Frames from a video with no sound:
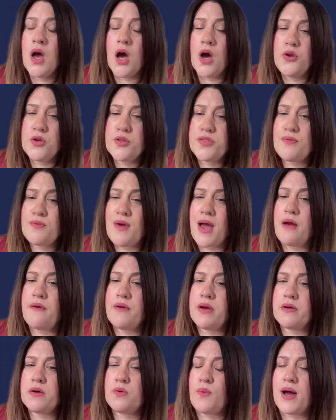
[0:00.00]
Another
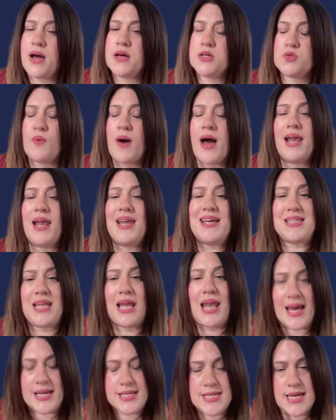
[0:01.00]
area as well is
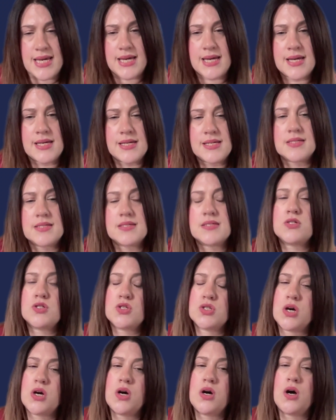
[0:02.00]
lettings.
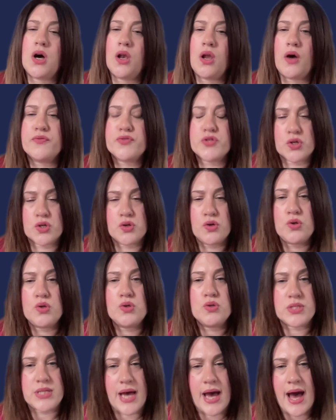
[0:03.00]
So a lot of
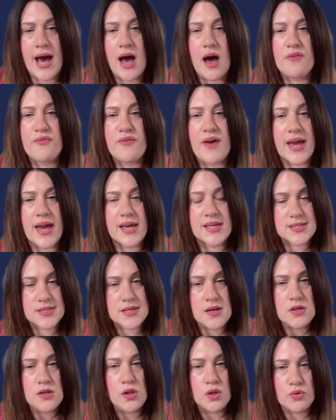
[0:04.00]
schools have
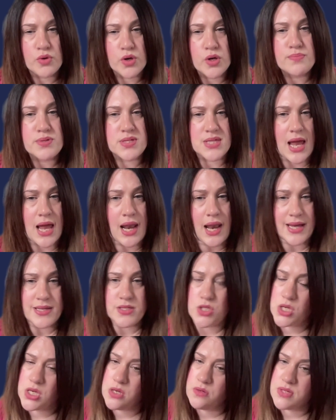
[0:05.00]
external groups that like
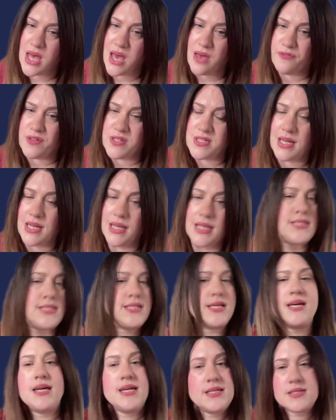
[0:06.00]
to use their
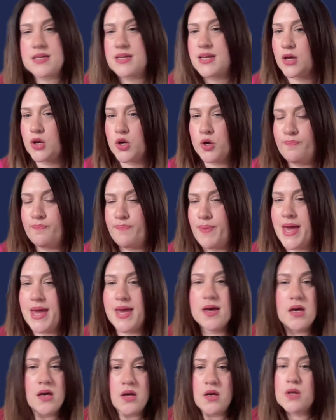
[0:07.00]
facilities, and it could
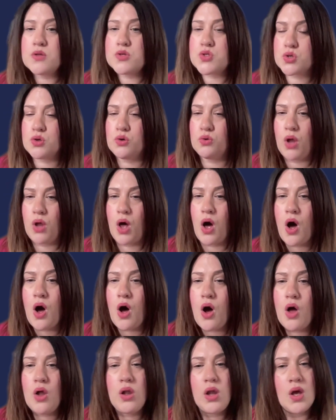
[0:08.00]
be school
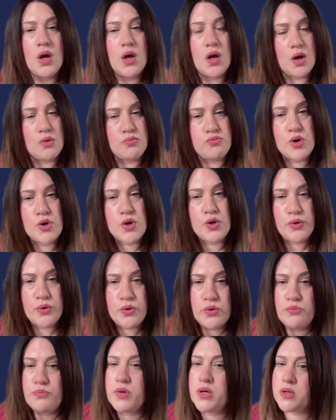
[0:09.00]
hall, a
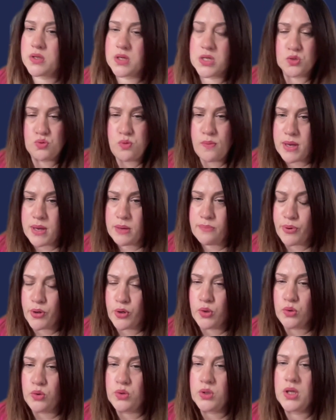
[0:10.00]
room, a swimming
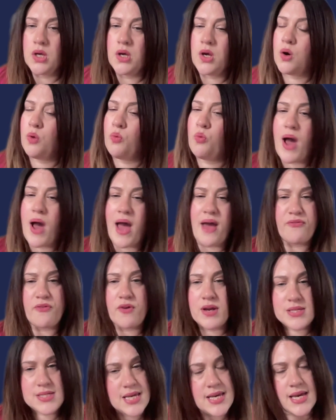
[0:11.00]
pool, whatever
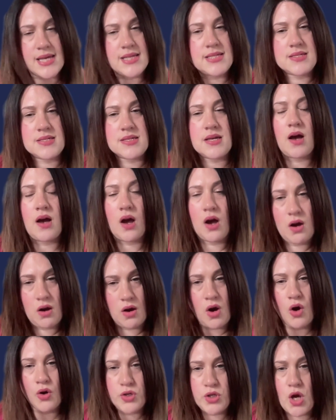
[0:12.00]
it is
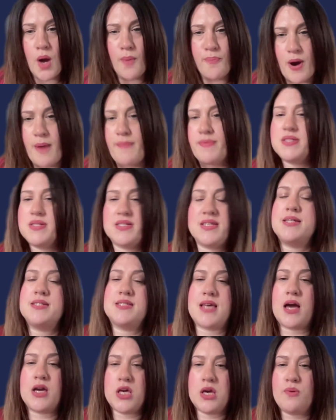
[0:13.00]
on your premises
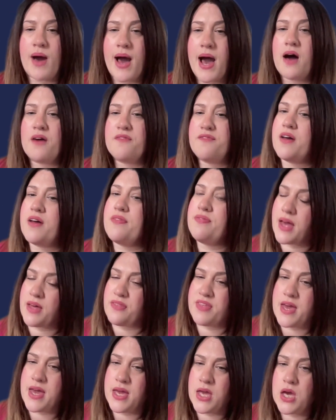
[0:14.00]
that you have and that
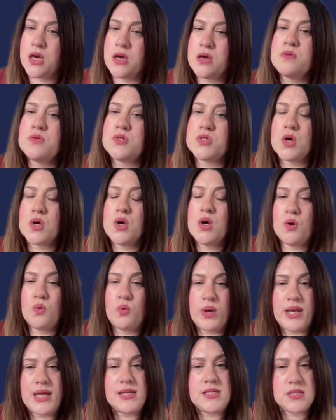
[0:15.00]
they use.
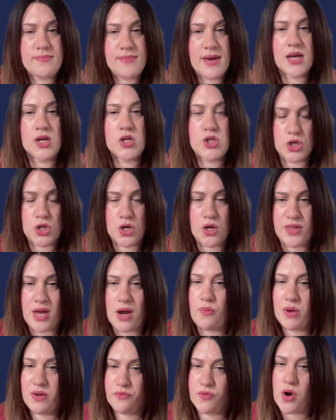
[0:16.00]
We need to make sure that
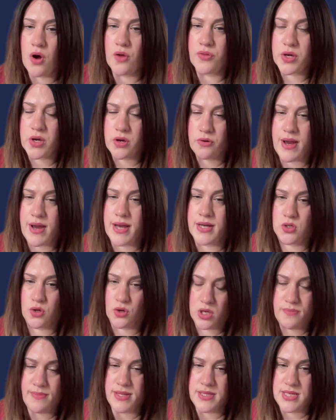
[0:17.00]
we've got the correct
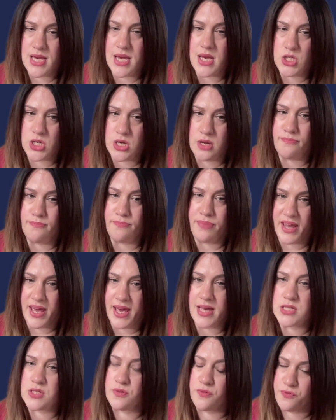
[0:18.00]
documentation in
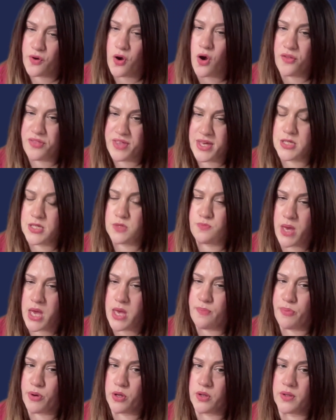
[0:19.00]
place for these
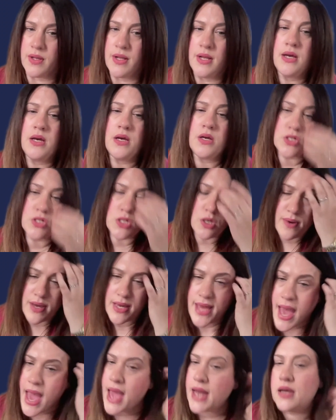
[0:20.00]
people. So
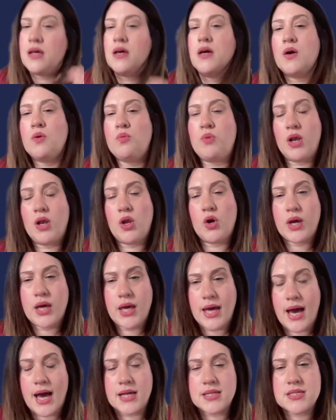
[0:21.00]
again, we're looking
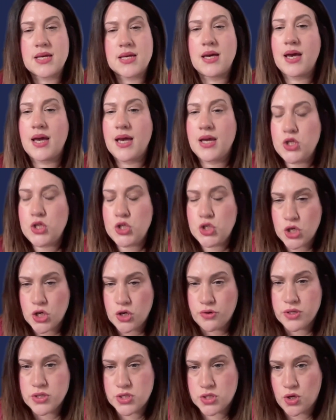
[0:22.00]
at
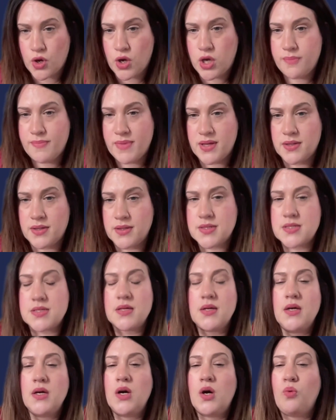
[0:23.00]
insurance documents.
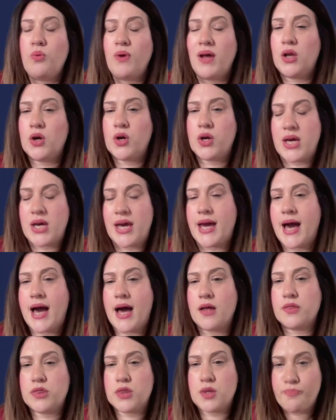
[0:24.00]
We're looking at
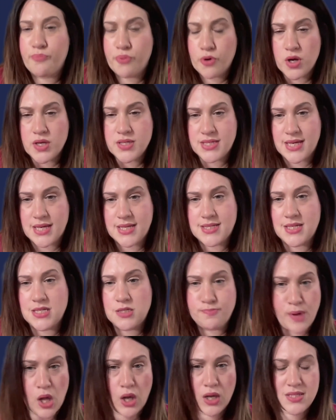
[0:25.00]
the processes,
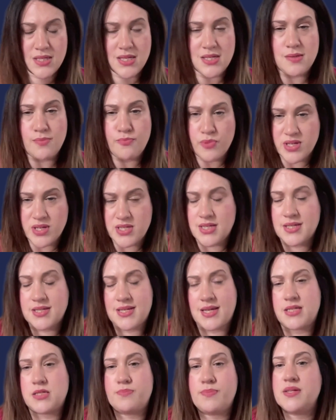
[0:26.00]
policies and risk
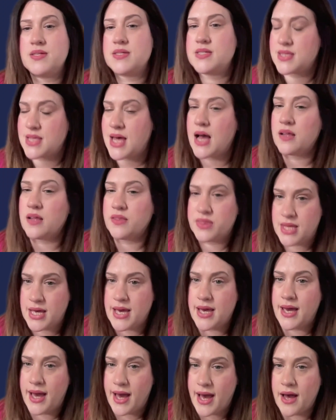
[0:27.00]
assessments that
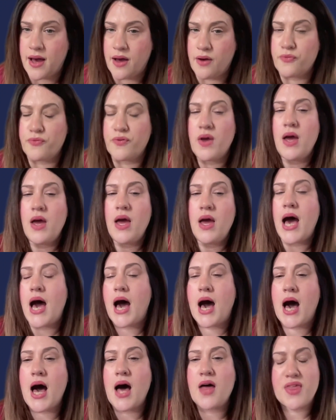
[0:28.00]
they have.
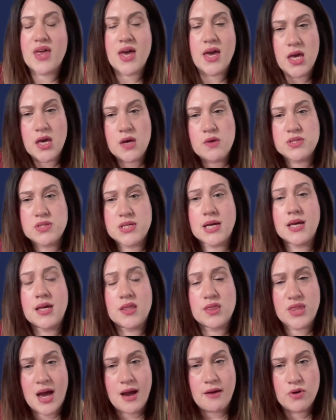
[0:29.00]
Are they using
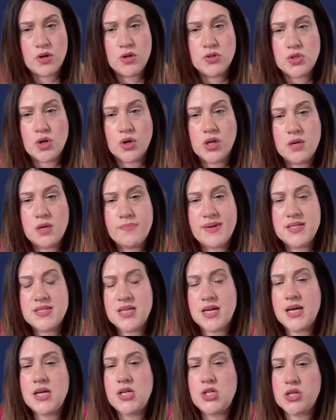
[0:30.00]
their own
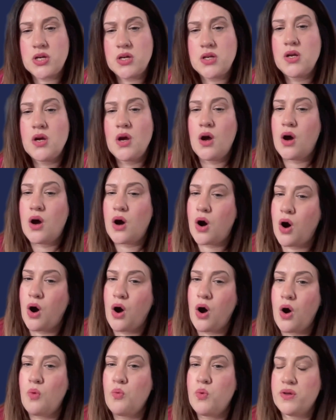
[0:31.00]
documentation,
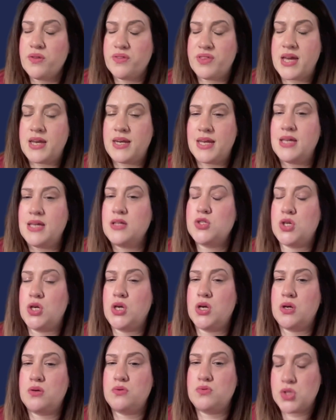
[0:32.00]
or will they need to
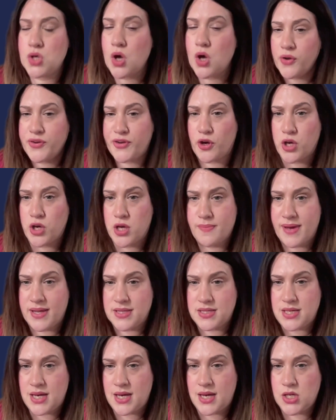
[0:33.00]
use
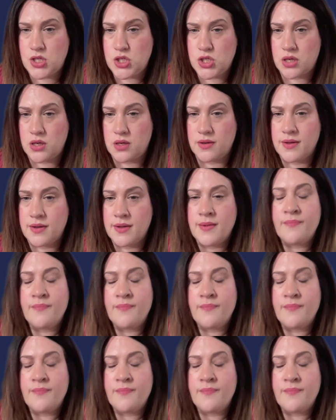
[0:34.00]
documentation?